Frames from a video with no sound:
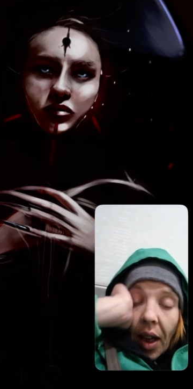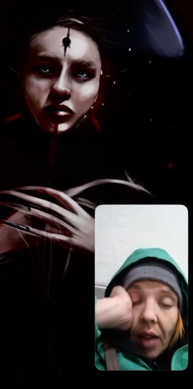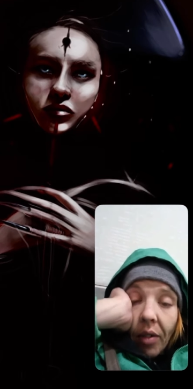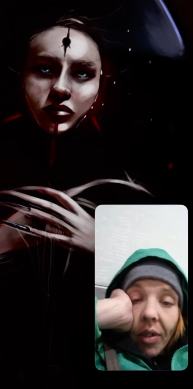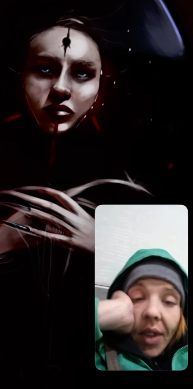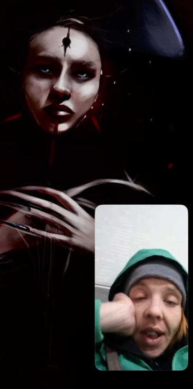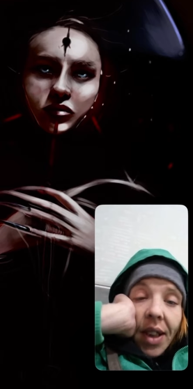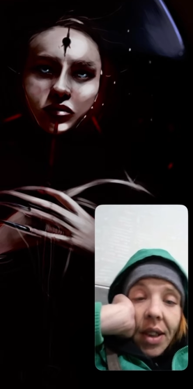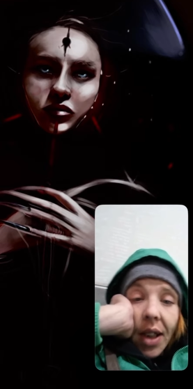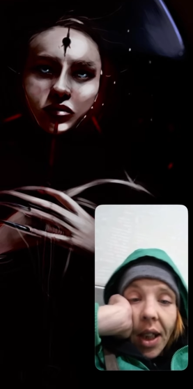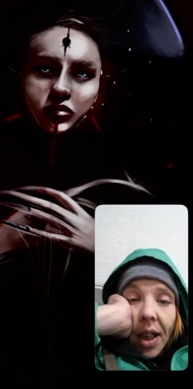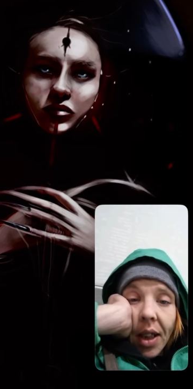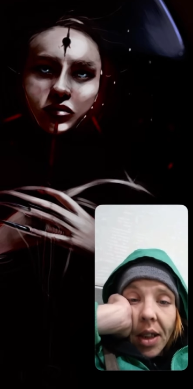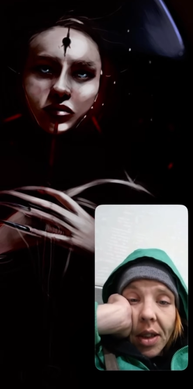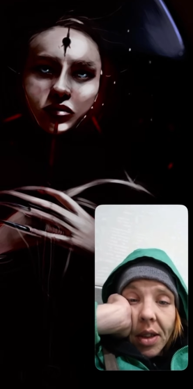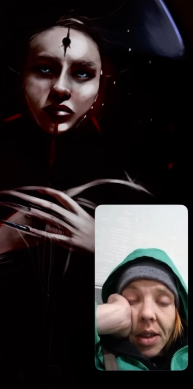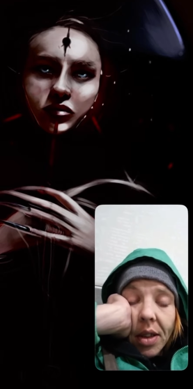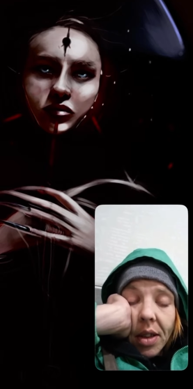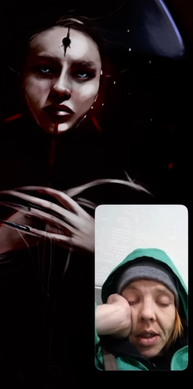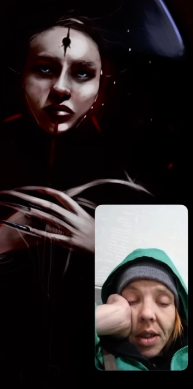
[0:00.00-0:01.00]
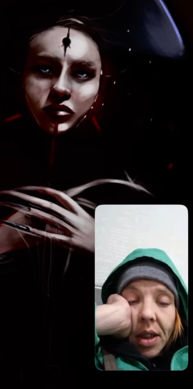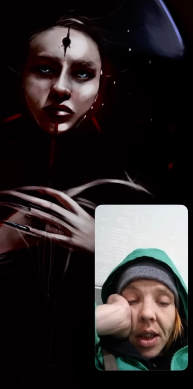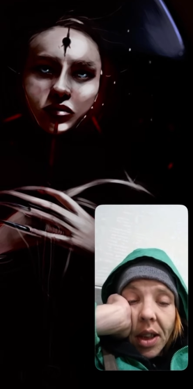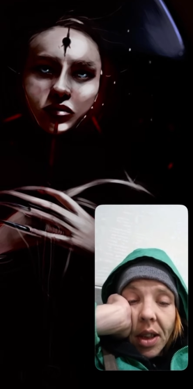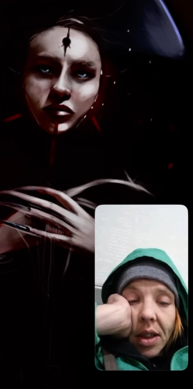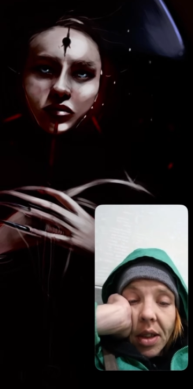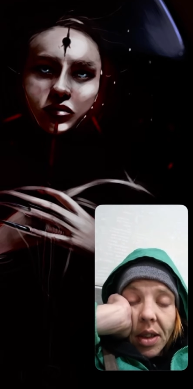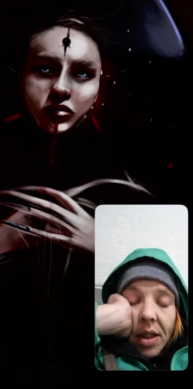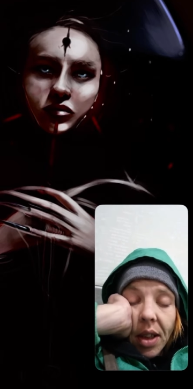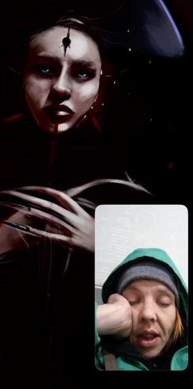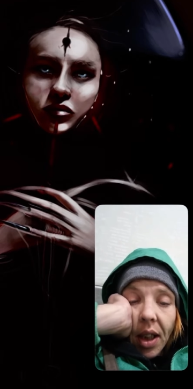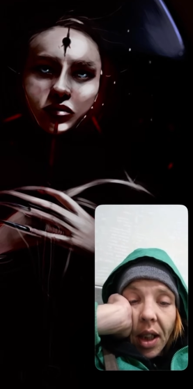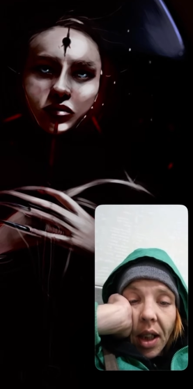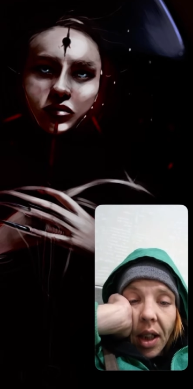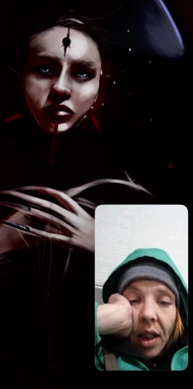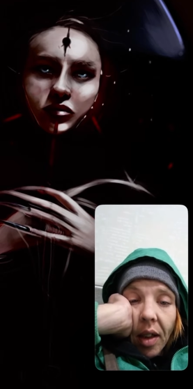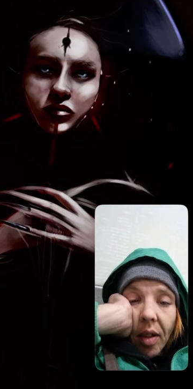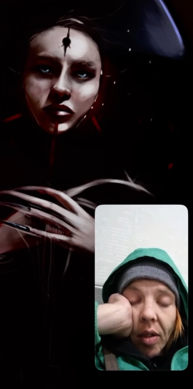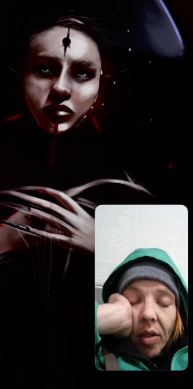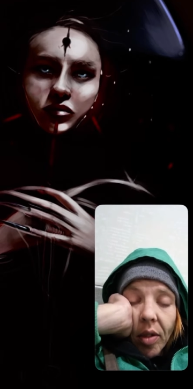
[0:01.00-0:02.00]
Speaker 1: have not eaten, eaten
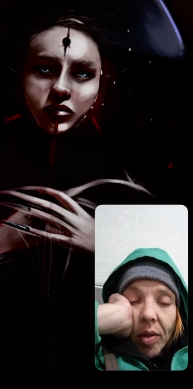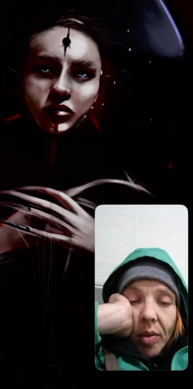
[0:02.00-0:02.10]
today.